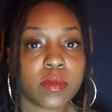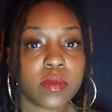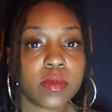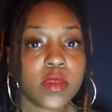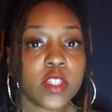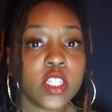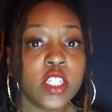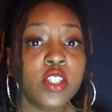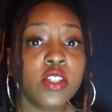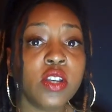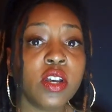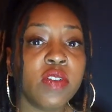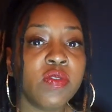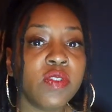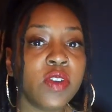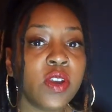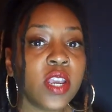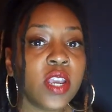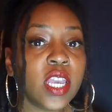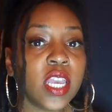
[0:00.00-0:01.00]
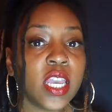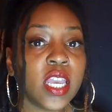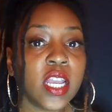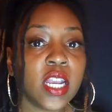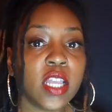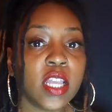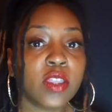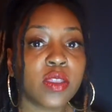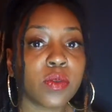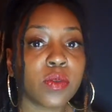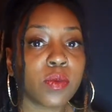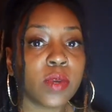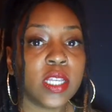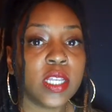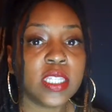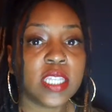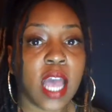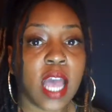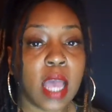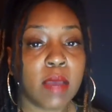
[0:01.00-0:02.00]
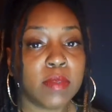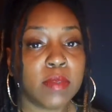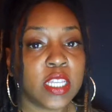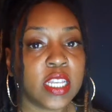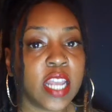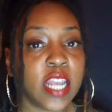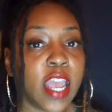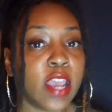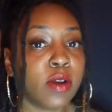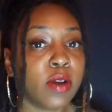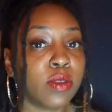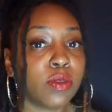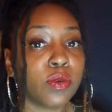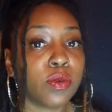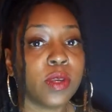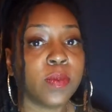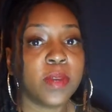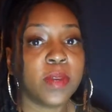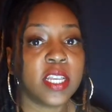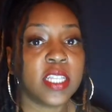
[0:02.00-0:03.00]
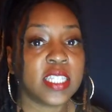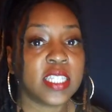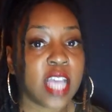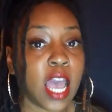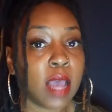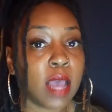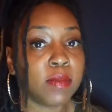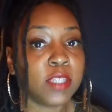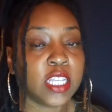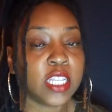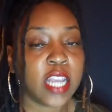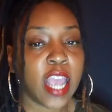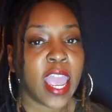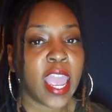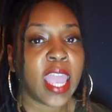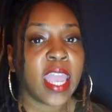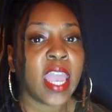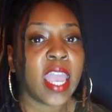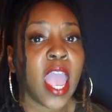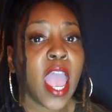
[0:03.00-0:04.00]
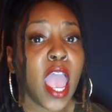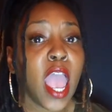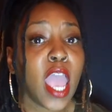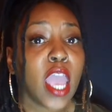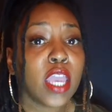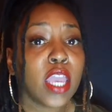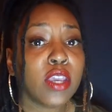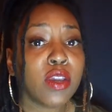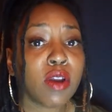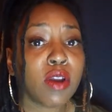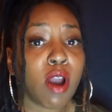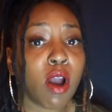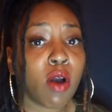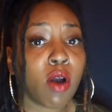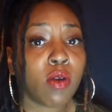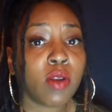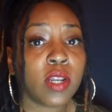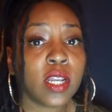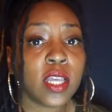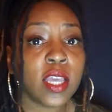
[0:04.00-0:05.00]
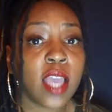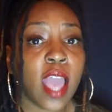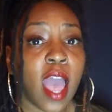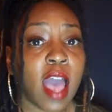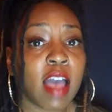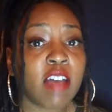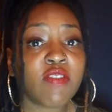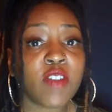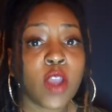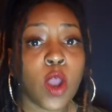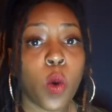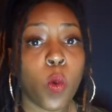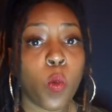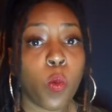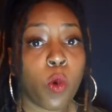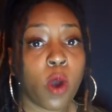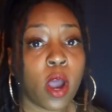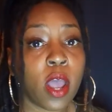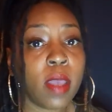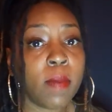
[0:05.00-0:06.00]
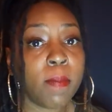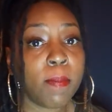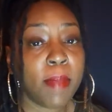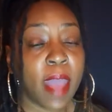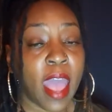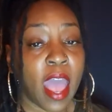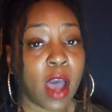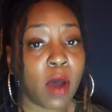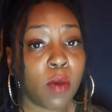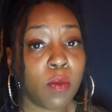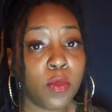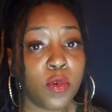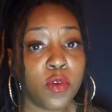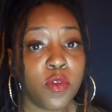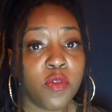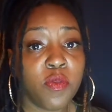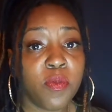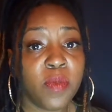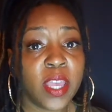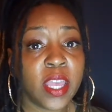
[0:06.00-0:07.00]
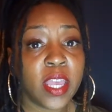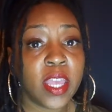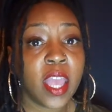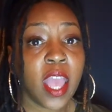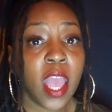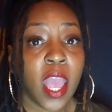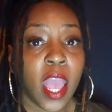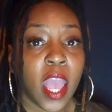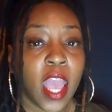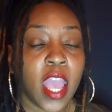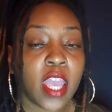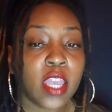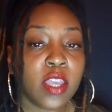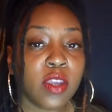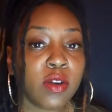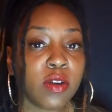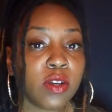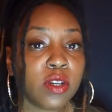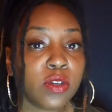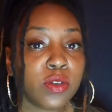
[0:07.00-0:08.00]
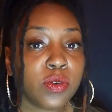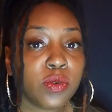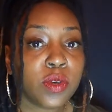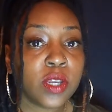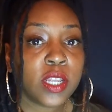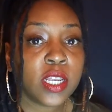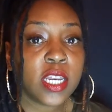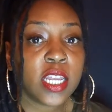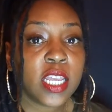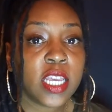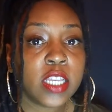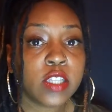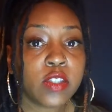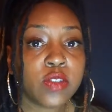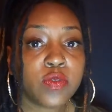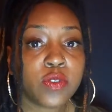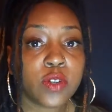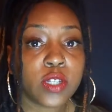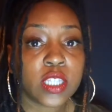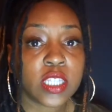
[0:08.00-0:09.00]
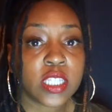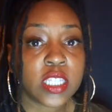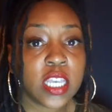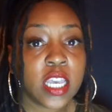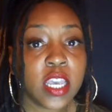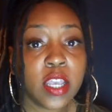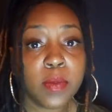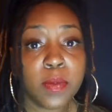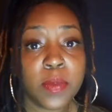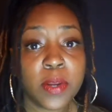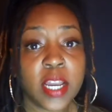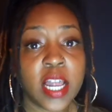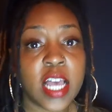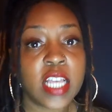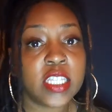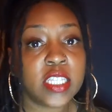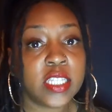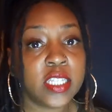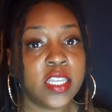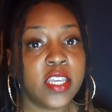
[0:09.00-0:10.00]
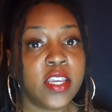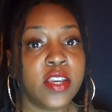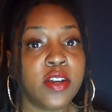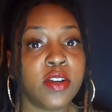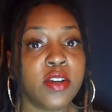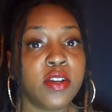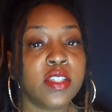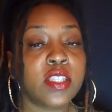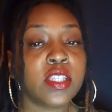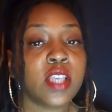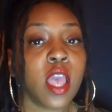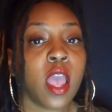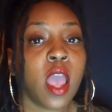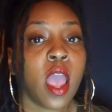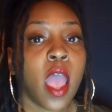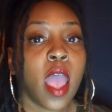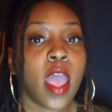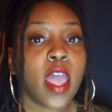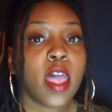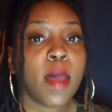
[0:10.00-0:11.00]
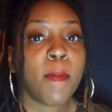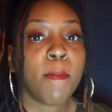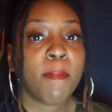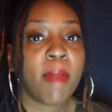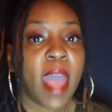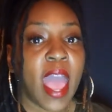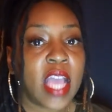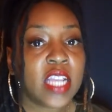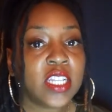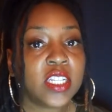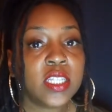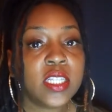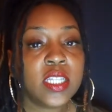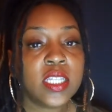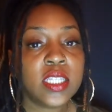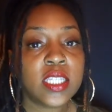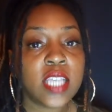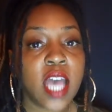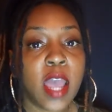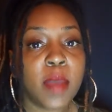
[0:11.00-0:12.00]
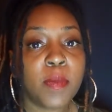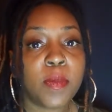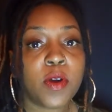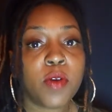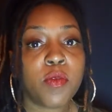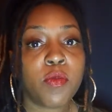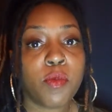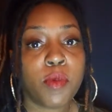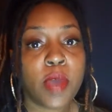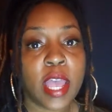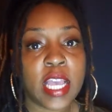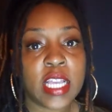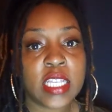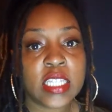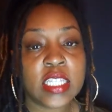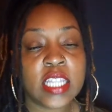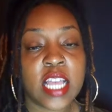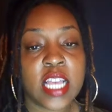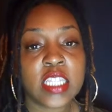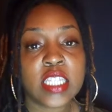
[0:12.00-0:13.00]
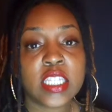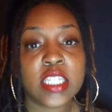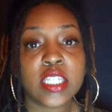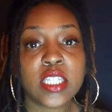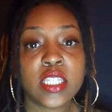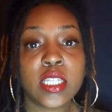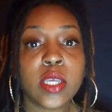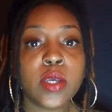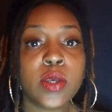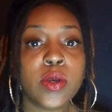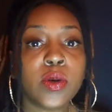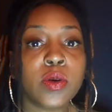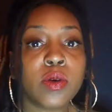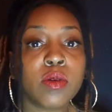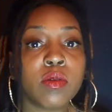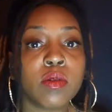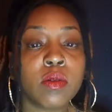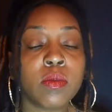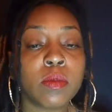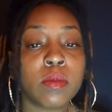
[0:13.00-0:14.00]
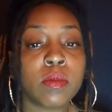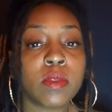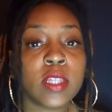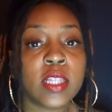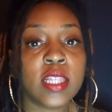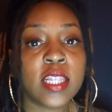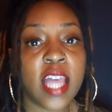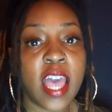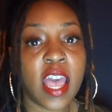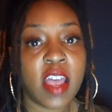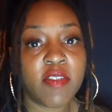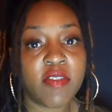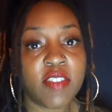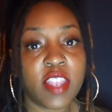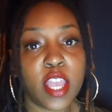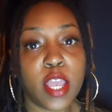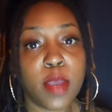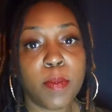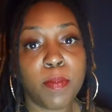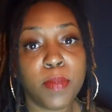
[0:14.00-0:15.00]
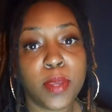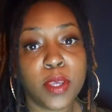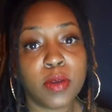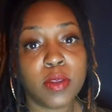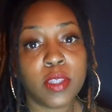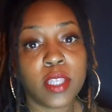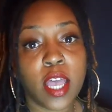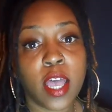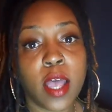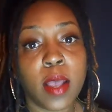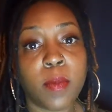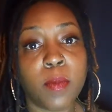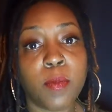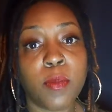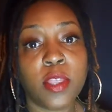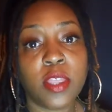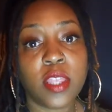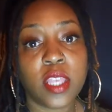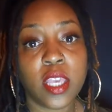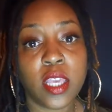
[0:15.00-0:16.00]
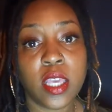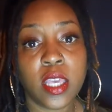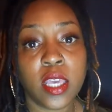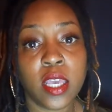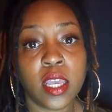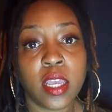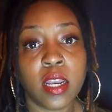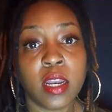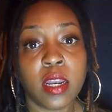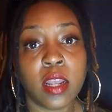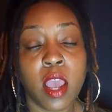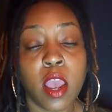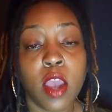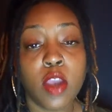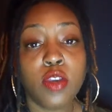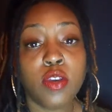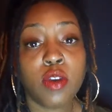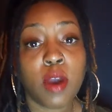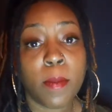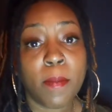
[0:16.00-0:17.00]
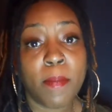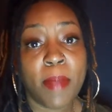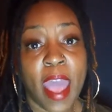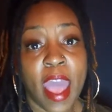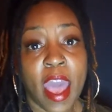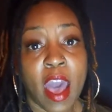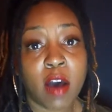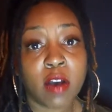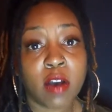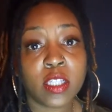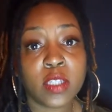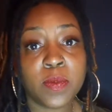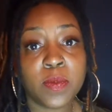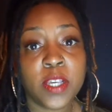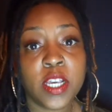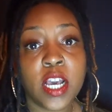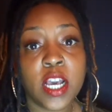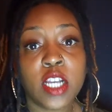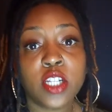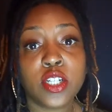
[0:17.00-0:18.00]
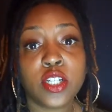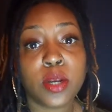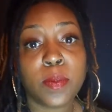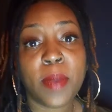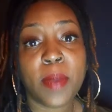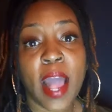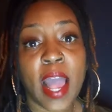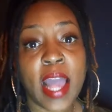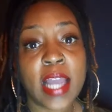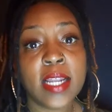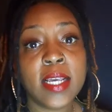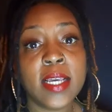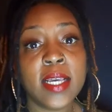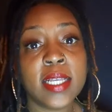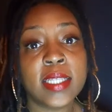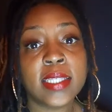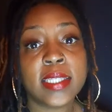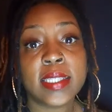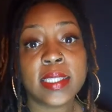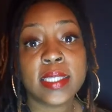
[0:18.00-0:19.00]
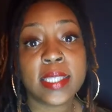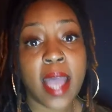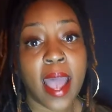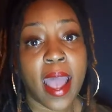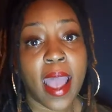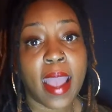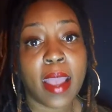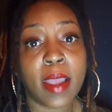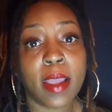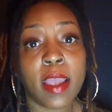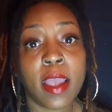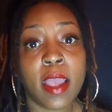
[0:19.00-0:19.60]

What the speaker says: So if you're eating 3 times a day or 3+ times a day, and you're only having one bowel movement, and you're doing this for 10+ years, imagine the type of waste that's still left and built up within your bowels, because your body is not,